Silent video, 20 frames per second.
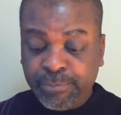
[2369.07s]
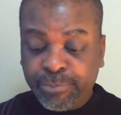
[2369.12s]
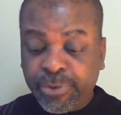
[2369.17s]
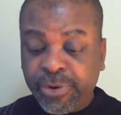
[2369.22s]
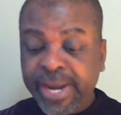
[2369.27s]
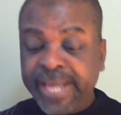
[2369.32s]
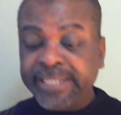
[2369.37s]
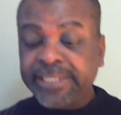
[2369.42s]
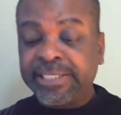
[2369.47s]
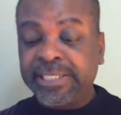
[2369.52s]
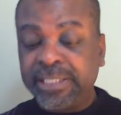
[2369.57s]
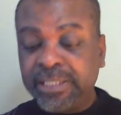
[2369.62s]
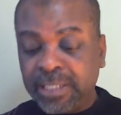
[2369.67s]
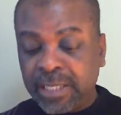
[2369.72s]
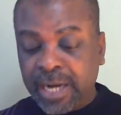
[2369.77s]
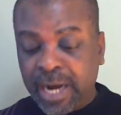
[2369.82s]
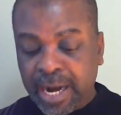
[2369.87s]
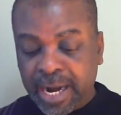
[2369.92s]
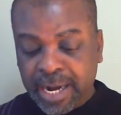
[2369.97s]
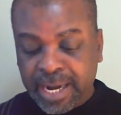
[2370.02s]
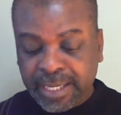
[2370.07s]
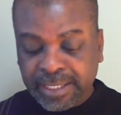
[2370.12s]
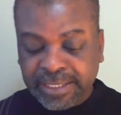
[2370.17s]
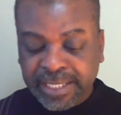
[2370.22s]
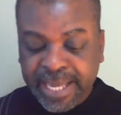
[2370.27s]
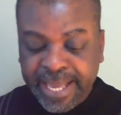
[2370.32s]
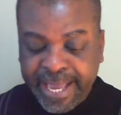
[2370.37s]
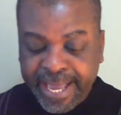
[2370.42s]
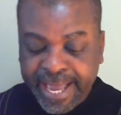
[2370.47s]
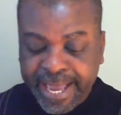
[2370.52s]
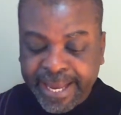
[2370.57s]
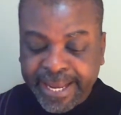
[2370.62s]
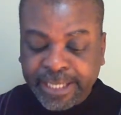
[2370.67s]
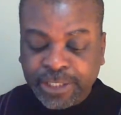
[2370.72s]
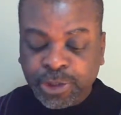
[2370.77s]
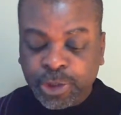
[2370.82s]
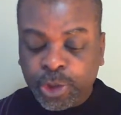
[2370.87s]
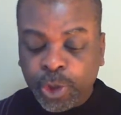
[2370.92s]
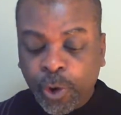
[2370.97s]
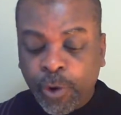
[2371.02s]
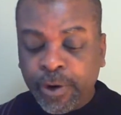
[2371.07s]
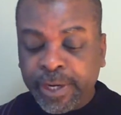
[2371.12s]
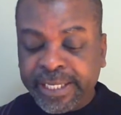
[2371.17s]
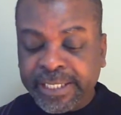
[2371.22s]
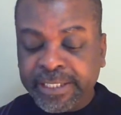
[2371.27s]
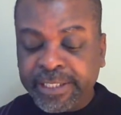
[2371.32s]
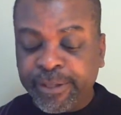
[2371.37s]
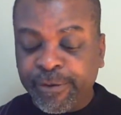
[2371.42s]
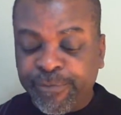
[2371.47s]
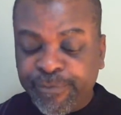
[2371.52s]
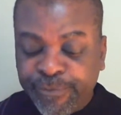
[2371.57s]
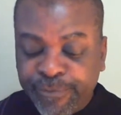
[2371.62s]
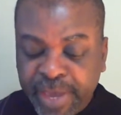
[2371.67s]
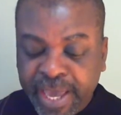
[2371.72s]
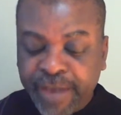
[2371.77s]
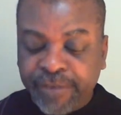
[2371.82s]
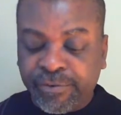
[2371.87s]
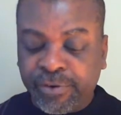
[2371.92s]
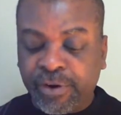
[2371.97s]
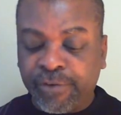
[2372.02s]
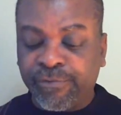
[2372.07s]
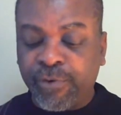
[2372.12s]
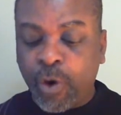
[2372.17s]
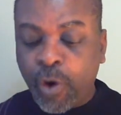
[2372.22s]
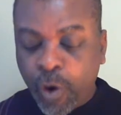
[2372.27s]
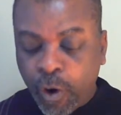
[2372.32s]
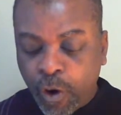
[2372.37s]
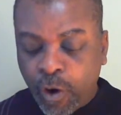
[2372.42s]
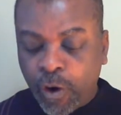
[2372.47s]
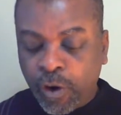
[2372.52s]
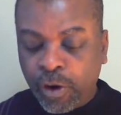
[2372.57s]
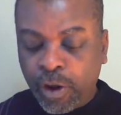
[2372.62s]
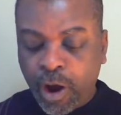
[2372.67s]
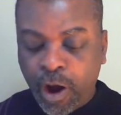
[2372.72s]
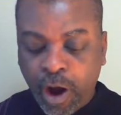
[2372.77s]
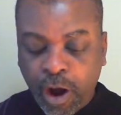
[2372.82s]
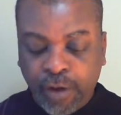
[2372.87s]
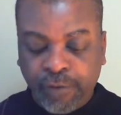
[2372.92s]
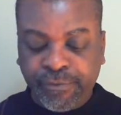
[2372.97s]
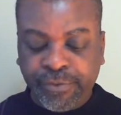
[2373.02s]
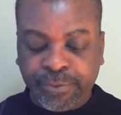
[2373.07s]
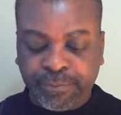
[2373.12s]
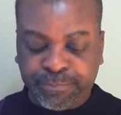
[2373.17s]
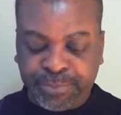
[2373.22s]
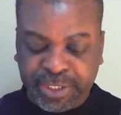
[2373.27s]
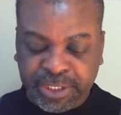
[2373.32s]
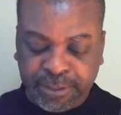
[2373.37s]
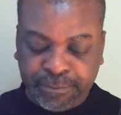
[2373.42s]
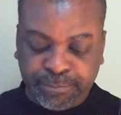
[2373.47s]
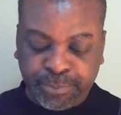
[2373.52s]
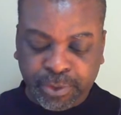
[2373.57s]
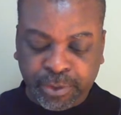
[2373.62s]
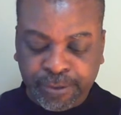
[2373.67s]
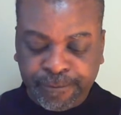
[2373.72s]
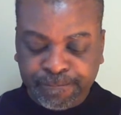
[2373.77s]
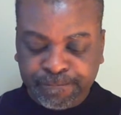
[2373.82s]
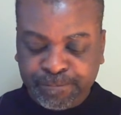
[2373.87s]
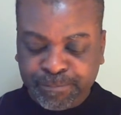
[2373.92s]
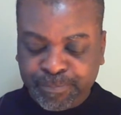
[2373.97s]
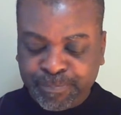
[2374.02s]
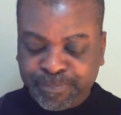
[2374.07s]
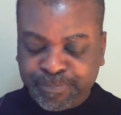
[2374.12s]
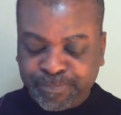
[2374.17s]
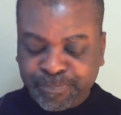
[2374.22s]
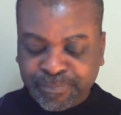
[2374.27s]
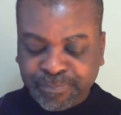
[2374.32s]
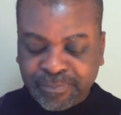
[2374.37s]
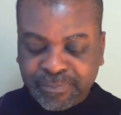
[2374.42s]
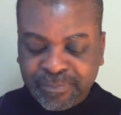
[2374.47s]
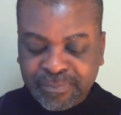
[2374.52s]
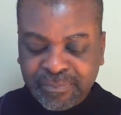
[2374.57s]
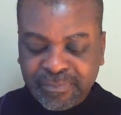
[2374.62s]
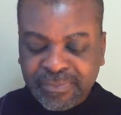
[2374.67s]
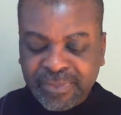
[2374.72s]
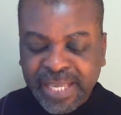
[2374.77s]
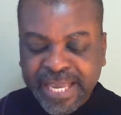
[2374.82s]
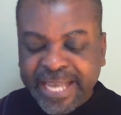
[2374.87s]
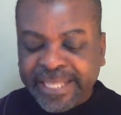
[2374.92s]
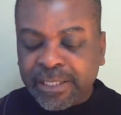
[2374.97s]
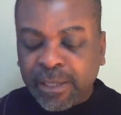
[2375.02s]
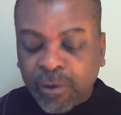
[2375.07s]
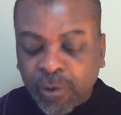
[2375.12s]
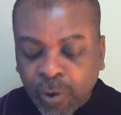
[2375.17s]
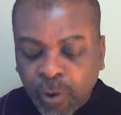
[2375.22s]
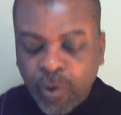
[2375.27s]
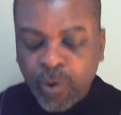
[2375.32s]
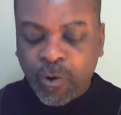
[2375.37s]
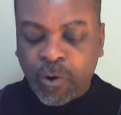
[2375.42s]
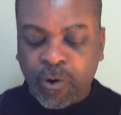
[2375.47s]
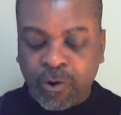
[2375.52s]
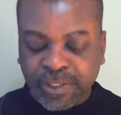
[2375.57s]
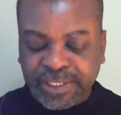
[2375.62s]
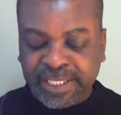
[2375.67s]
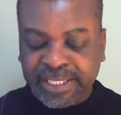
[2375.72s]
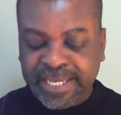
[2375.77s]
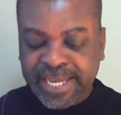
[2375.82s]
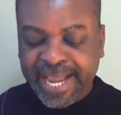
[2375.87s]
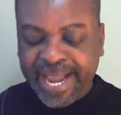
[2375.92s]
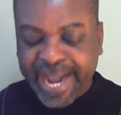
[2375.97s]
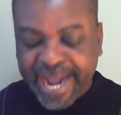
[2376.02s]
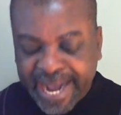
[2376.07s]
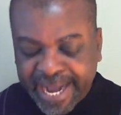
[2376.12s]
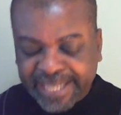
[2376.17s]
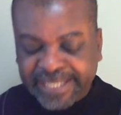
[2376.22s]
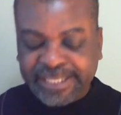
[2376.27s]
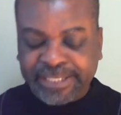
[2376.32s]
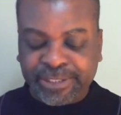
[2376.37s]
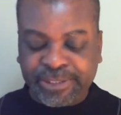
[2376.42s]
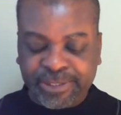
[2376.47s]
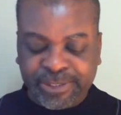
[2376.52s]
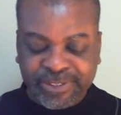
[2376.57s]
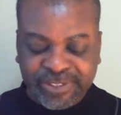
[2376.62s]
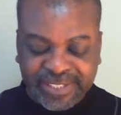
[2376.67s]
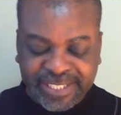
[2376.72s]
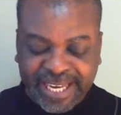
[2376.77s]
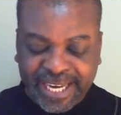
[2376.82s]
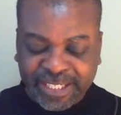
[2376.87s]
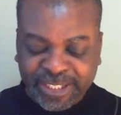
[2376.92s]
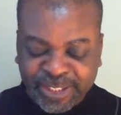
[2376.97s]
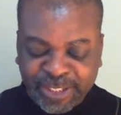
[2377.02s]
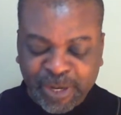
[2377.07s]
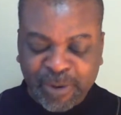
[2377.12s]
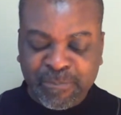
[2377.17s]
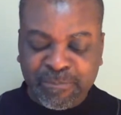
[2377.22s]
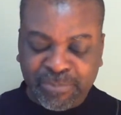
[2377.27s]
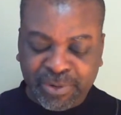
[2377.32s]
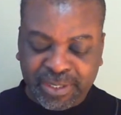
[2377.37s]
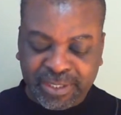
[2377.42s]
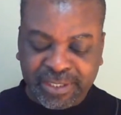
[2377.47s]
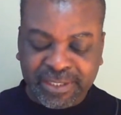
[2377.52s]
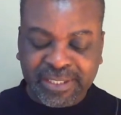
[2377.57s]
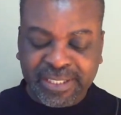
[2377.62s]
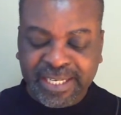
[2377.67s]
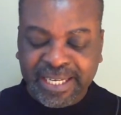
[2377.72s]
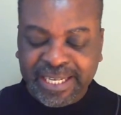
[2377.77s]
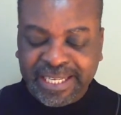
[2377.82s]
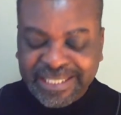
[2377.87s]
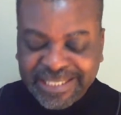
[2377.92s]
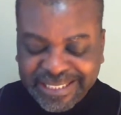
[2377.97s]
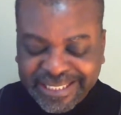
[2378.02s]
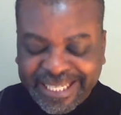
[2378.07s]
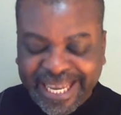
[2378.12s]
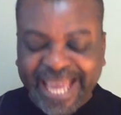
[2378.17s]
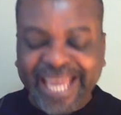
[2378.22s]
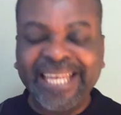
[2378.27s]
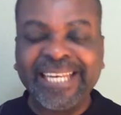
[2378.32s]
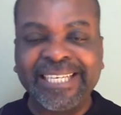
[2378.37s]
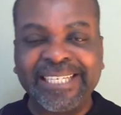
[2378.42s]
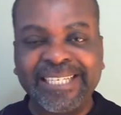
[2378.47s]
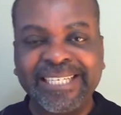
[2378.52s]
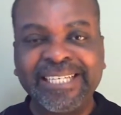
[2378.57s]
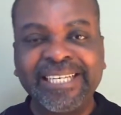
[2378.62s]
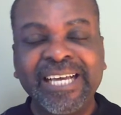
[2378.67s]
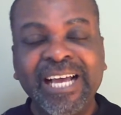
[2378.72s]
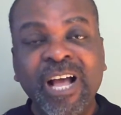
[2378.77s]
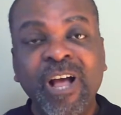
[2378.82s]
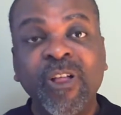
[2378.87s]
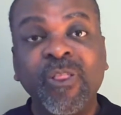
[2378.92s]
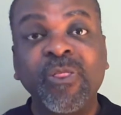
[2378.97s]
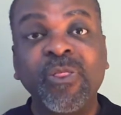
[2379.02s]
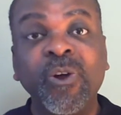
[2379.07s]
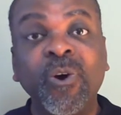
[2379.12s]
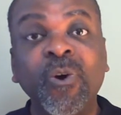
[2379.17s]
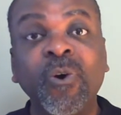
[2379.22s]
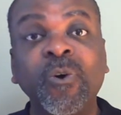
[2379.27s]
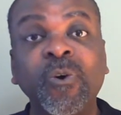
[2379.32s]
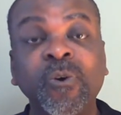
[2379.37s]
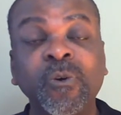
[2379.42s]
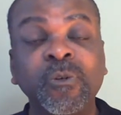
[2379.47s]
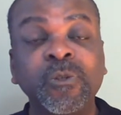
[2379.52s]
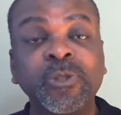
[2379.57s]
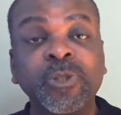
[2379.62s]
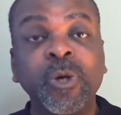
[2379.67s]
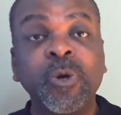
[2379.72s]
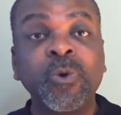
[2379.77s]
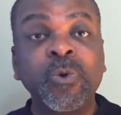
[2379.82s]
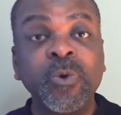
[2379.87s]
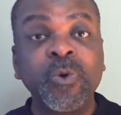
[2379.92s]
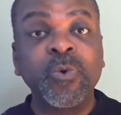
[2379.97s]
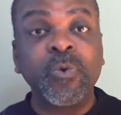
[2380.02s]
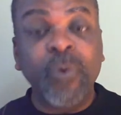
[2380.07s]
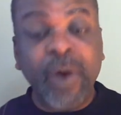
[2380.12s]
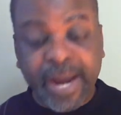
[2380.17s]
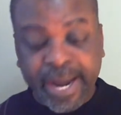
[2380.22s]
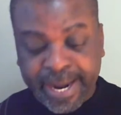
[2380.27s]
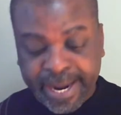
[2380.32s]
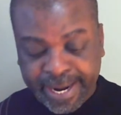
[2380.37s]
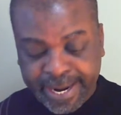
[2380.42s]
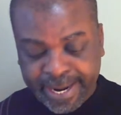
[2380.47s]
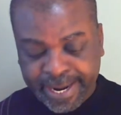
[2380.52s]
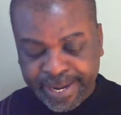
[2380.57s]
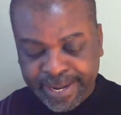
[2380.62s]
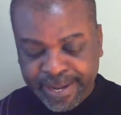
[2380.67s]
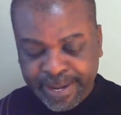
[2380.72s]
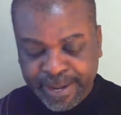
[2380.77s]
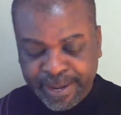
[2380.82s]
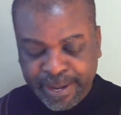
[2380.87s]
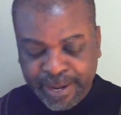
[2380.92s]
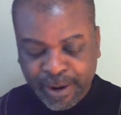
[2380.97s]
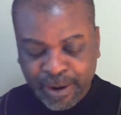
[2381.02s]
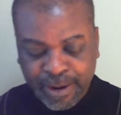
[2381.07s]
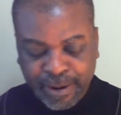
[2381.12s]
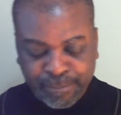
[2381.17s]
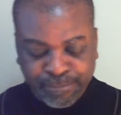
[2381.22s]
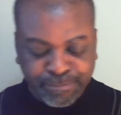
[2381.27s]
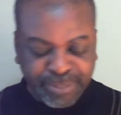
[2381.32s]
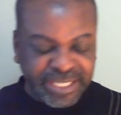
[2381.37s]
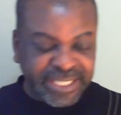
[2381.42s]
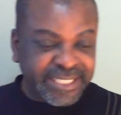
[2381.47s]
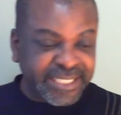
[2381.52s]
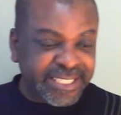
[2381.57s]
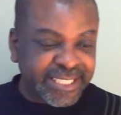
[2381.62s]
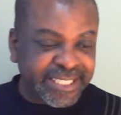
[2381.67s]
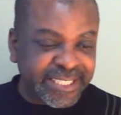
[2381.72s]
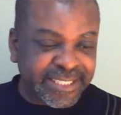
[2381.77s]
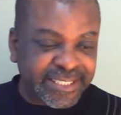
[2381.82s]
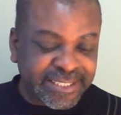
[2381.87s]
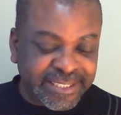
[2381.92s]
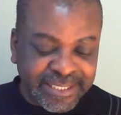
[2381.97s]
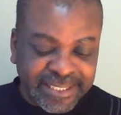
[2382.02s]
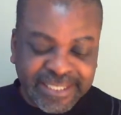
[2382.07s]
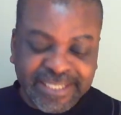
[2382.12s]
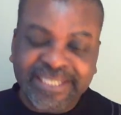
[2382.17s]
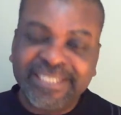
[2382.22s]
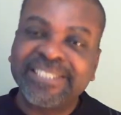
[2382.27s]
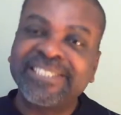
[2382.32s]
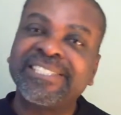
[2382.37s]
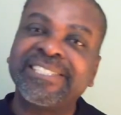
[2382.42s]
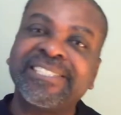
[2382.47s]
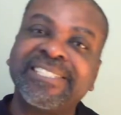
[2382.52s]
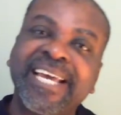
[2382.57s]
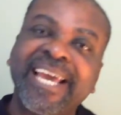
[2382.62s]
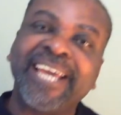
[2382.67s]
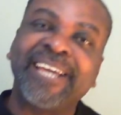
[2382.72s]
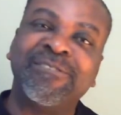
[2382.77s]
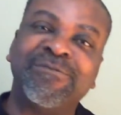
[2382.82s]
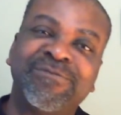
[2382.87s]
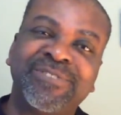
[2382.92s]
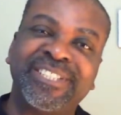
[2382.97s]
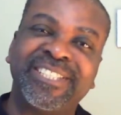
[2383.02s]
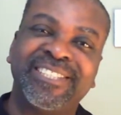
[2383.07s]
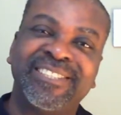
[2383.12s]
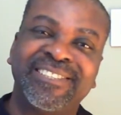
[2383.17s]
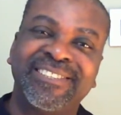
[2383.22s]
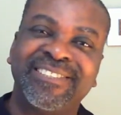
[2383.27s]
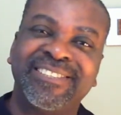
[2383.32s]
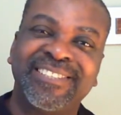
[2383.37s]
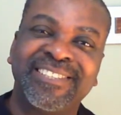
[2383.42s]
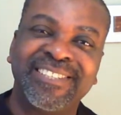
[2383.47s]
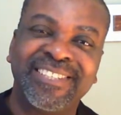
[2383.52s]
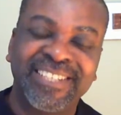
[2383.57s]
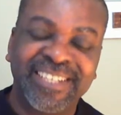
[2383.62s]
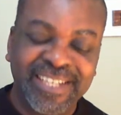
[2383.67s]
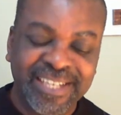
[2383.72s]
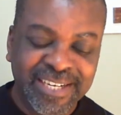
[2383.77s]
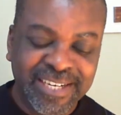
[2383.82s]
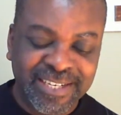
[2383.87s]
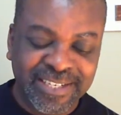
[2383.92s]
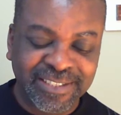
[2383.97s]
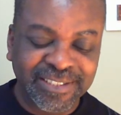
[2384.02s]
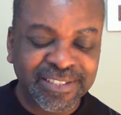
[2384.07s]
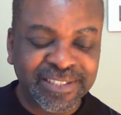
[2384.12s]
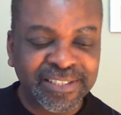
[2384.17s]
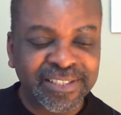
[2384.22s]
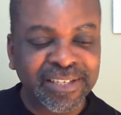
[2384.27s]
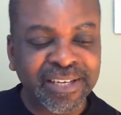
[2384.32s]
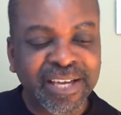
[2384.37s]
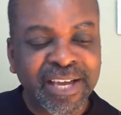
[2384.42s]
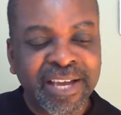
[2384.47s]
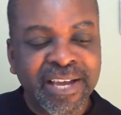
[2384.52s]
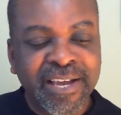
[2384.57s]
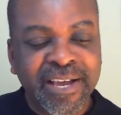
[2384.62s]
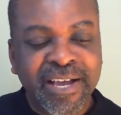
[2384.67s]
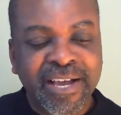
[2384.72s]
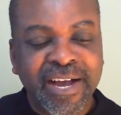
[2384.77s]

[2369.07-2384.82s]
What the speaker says: praising God and enjoying the favor of all of the people. And the Lord added to their number daily those who were being saved. Isn't it